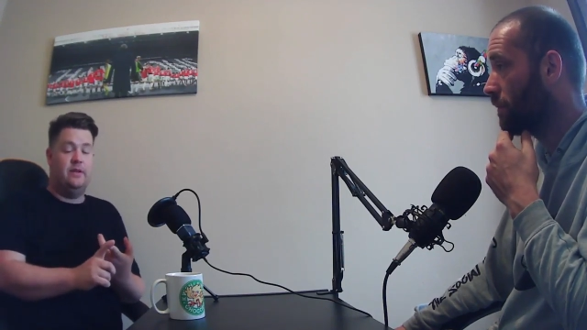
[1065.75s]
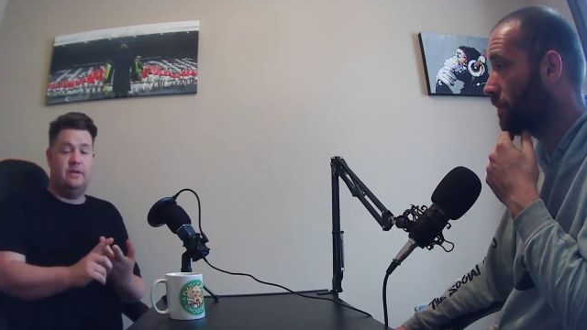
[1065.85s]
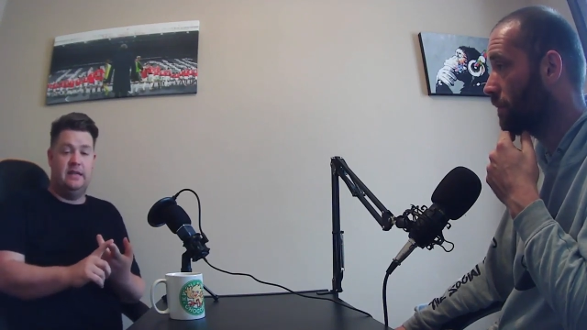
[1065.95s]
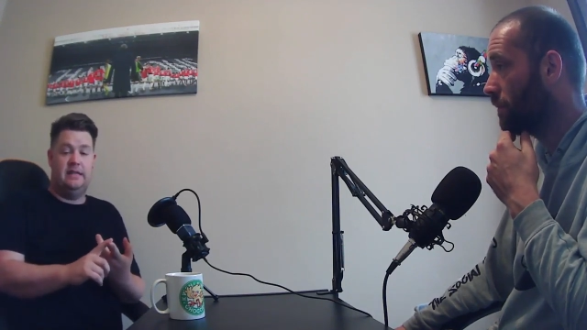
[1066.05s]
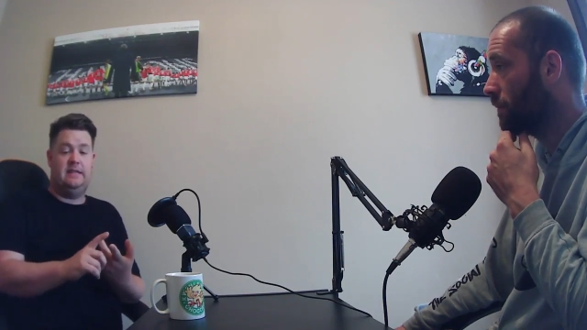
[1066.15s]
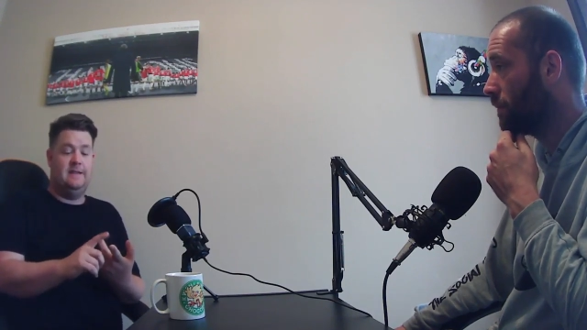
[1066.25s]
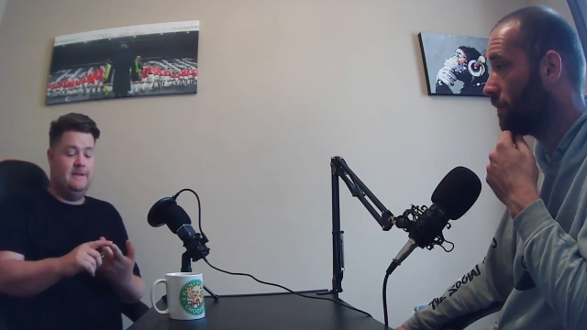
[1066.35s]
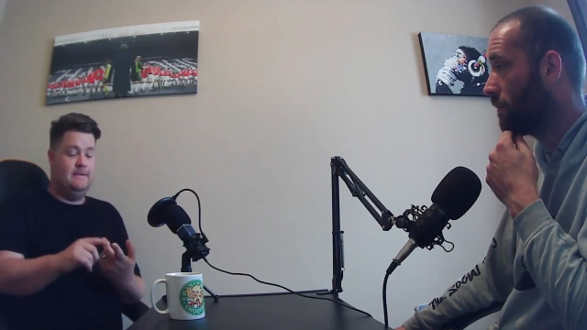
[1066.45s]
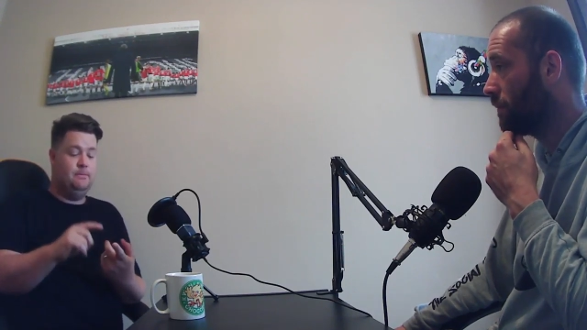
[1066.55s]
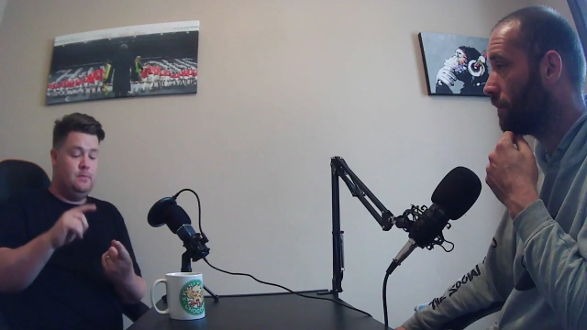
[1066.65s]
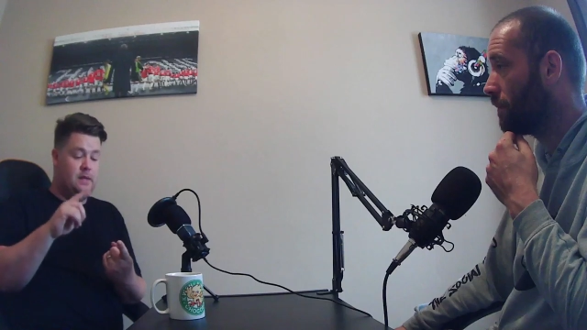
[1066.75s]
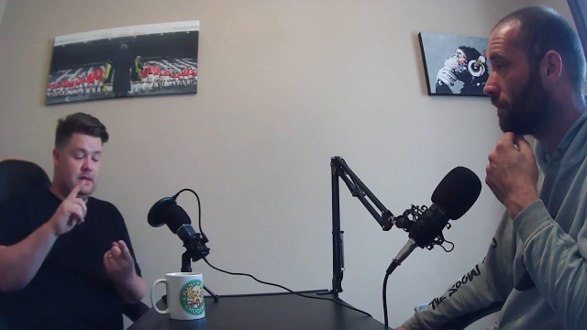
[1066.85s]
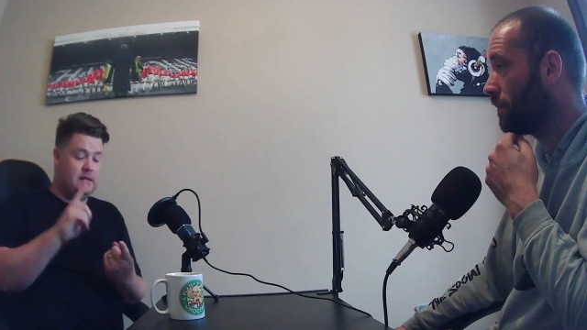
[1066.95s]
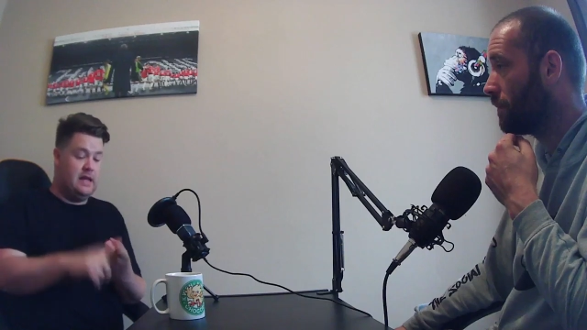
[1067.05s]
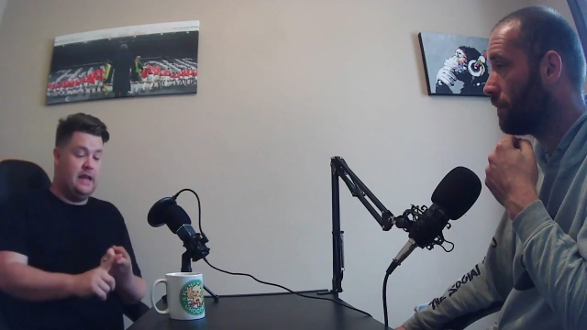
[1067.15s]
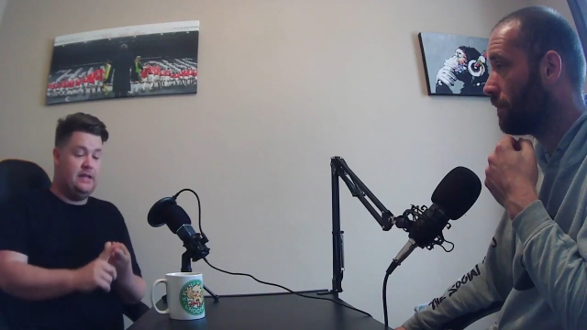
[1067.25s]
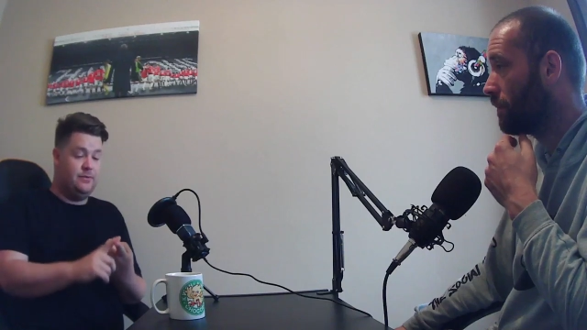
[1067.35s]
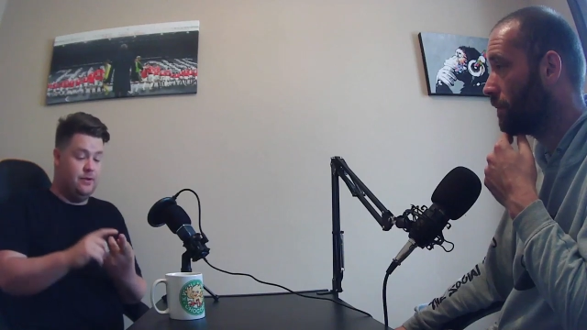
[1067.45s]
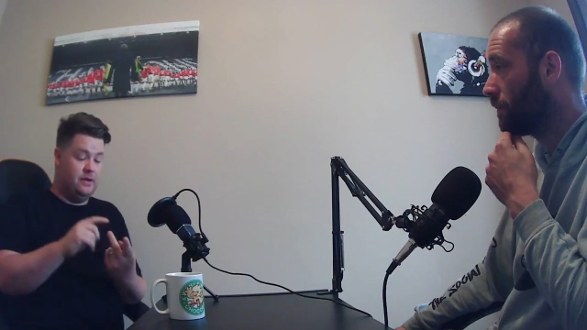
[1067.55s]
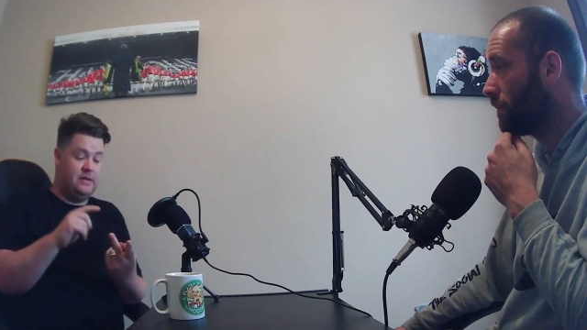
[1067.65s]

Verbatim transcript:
Speaker 1: It's it's caterers,